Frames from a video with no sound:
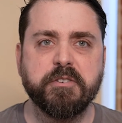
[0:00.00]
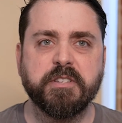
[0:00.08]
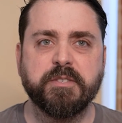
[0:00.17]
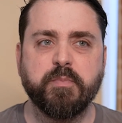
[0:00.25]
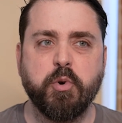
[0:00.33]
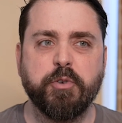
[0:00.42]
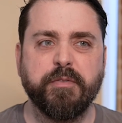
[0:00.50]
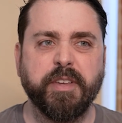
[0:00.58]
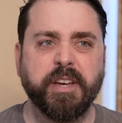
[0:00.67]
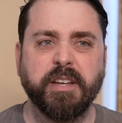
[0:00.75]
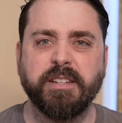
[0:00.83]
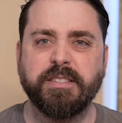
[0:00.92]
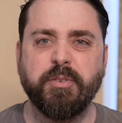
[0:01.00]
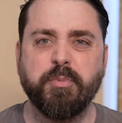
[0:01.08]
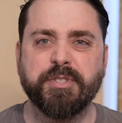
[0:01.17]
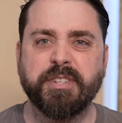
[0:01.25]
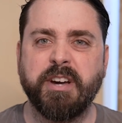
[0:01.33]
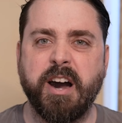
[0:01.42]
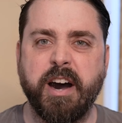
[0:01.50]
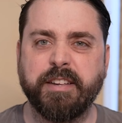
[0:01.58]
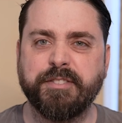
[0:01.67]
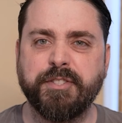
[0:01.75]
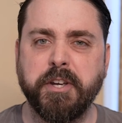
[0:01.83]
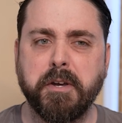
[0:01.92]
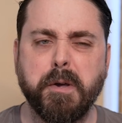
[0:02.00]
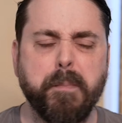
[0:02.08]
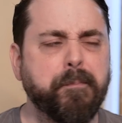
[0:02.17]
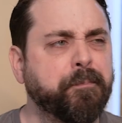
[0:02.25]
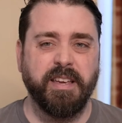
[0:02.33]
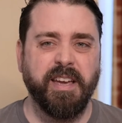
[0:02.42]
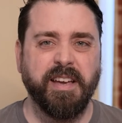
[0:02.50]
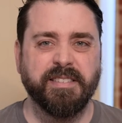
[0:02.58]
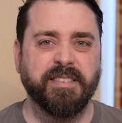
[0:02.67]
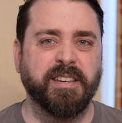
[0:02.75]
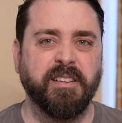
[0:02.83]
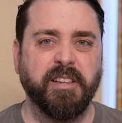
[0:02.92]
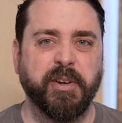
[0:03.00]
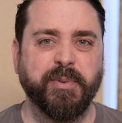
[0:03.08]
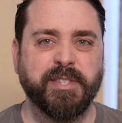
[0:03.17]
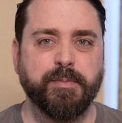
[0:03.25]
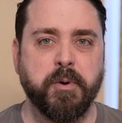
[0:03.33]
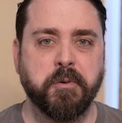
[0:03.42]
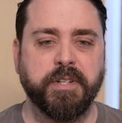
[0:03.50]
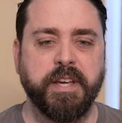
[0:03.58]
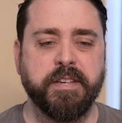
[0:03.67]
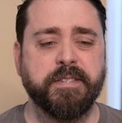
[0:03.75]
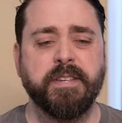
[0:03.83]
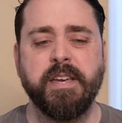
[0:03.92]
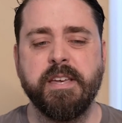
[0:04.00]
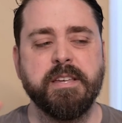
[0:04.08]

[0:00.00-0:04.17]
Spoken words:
It's more of like, it's almost caustic. It has like a liquid smoke taste.